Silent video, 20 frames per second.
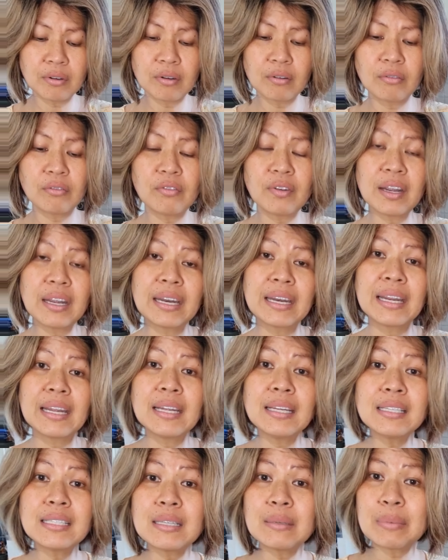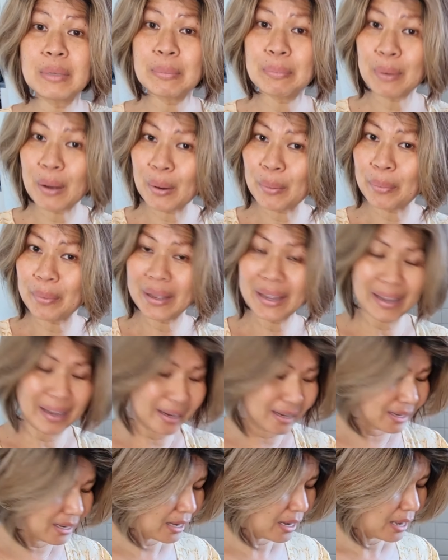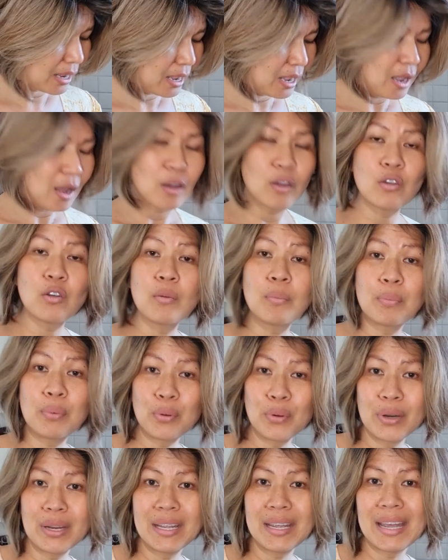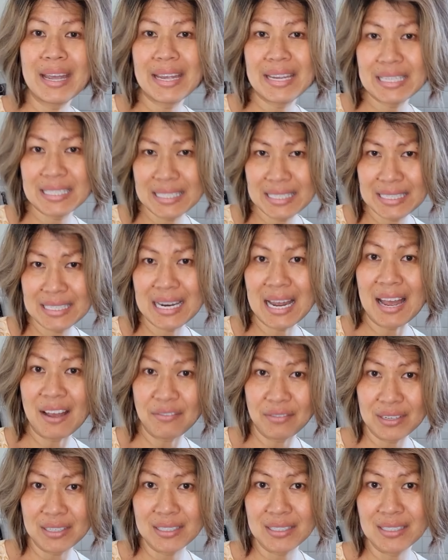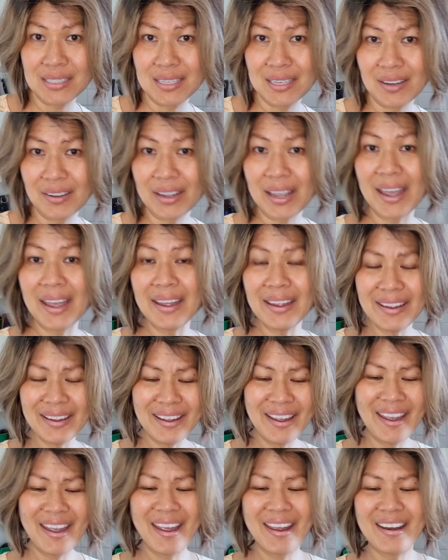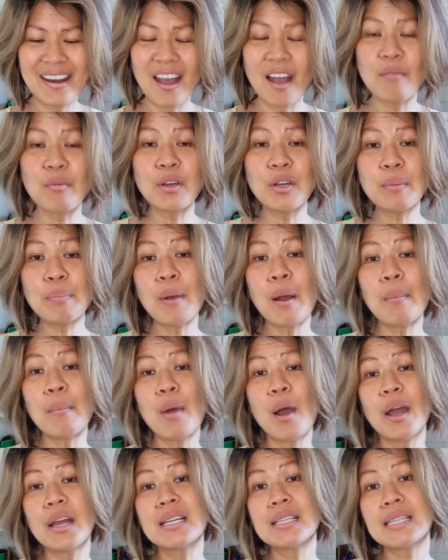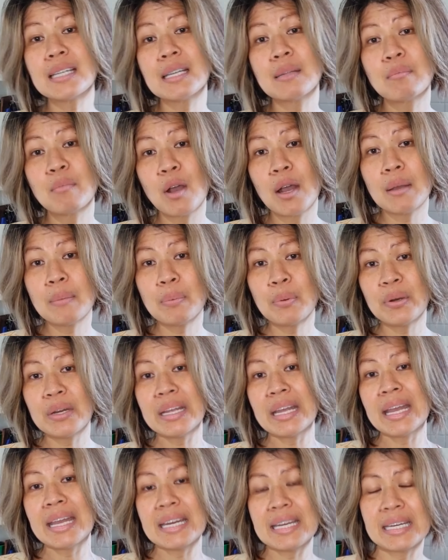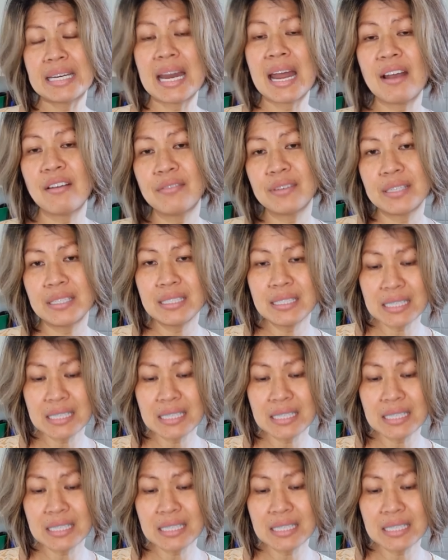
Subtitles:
ready to be popped in your preheated oven. Okay, now I'm going to pop mine in my preheated oven,